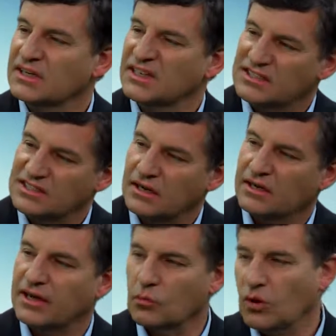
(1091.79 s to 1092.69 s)
still
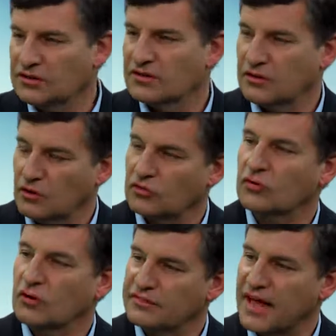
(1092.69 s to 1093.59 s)
in 1/3
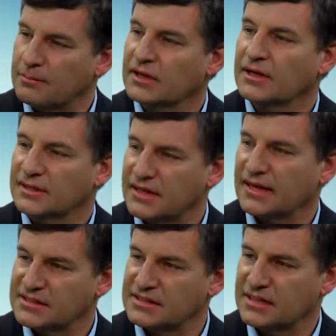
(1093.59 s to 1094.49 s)
of them there
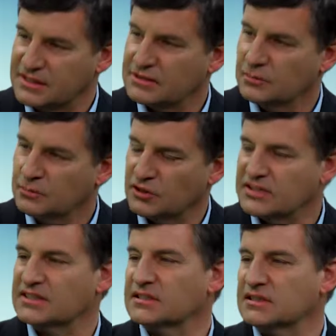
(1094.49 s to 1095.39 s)
is this
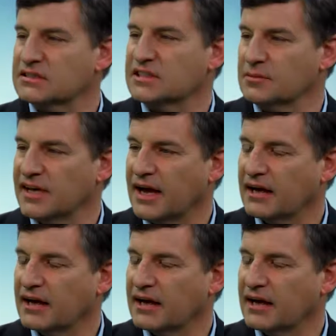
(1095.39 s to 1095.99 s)
persistent ischemia.